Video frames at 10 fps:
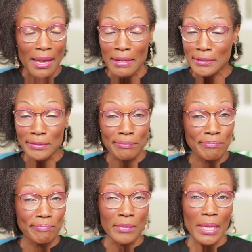Because
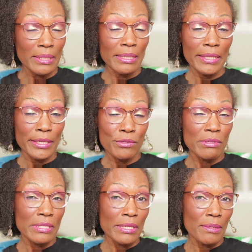he's not
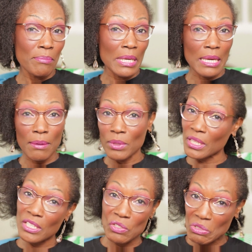interested in me. I'm
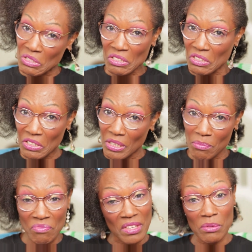not interested in
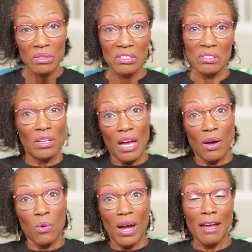him. That was
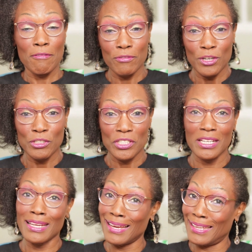how I
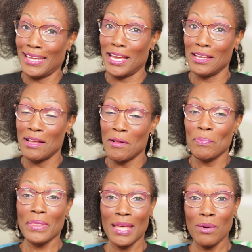functioned. And
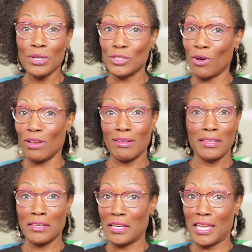that was all
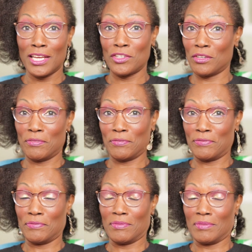under the age
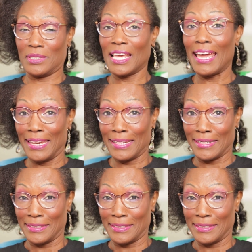of 10.